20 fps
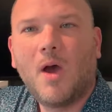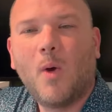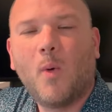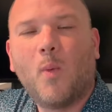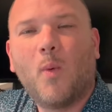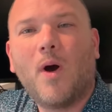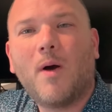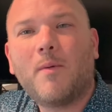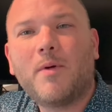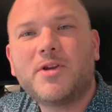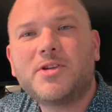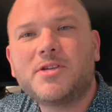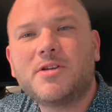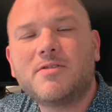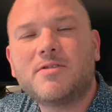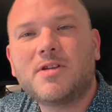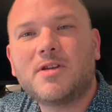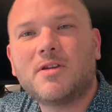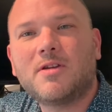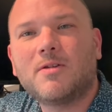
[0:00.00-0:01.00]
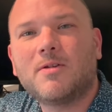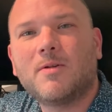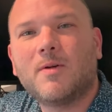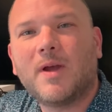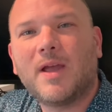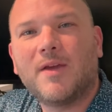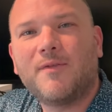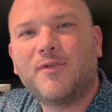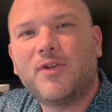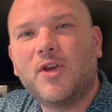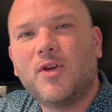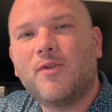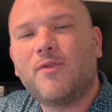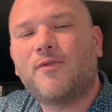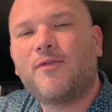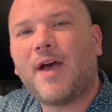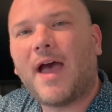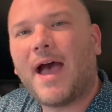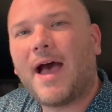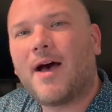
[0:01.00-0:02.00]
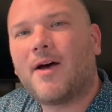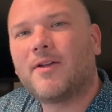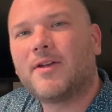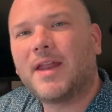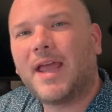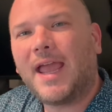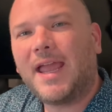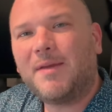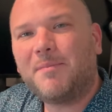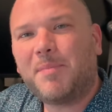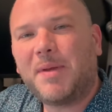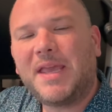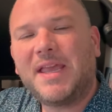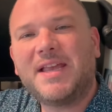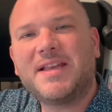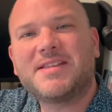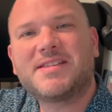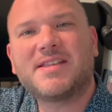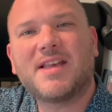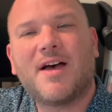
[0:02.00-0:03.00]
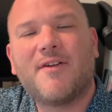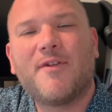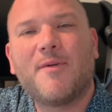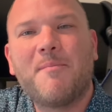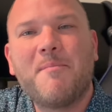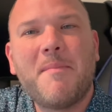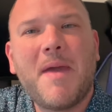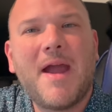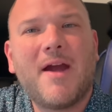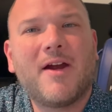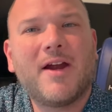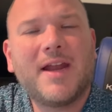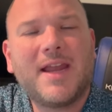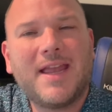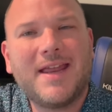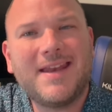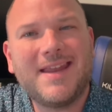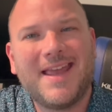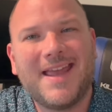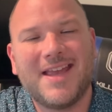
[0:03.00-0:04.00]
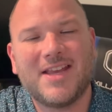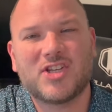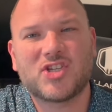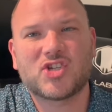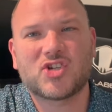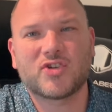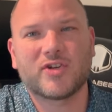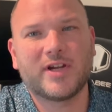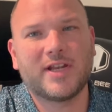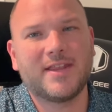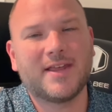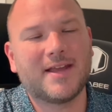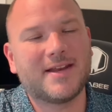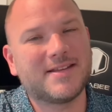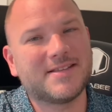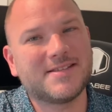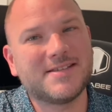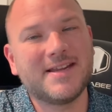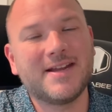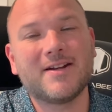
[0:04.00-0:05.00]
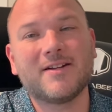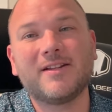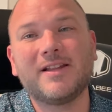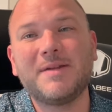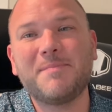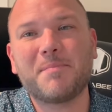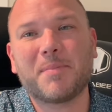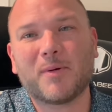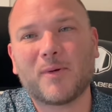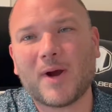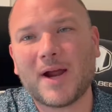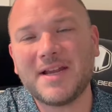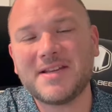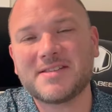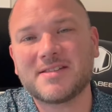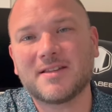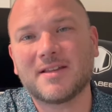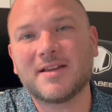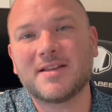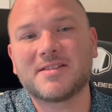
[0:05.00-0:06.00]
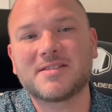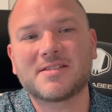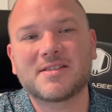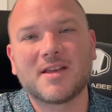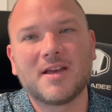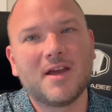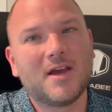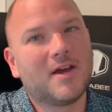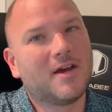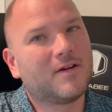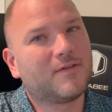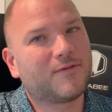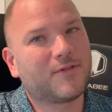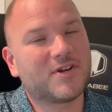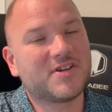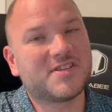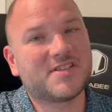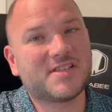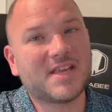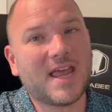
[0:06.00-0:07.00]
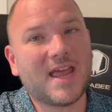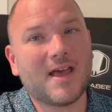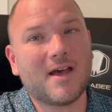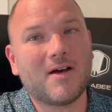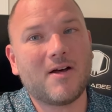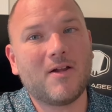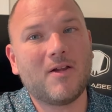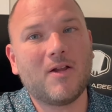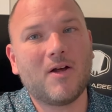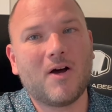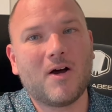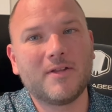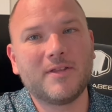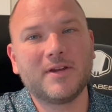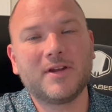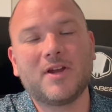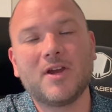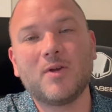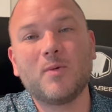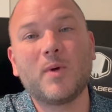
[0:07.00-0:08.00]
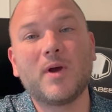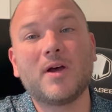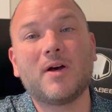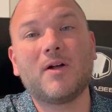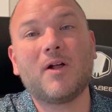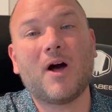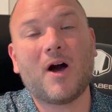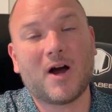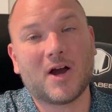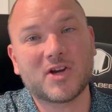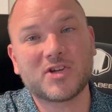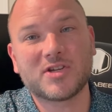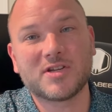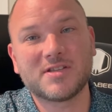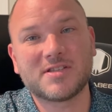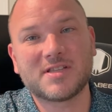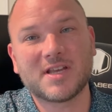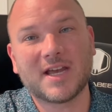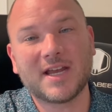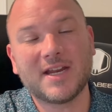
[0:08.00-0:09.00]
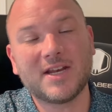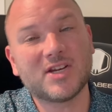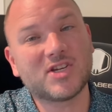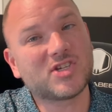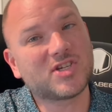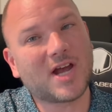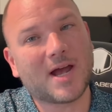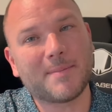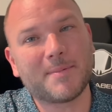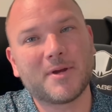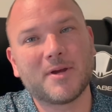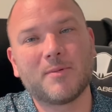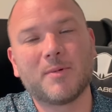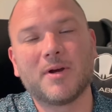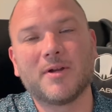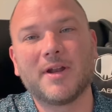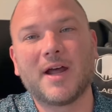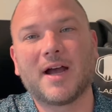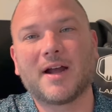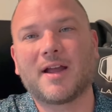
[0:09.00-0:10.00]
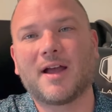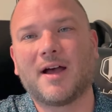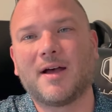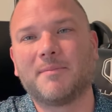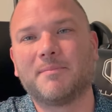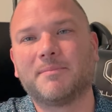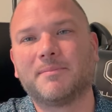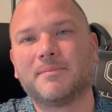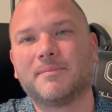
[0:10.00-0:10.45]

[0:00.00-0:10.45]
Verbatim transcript: What would you do if you found a piece of American history that is nearly priceless for sale on the Goodwill auction site, shopgoodwill.com?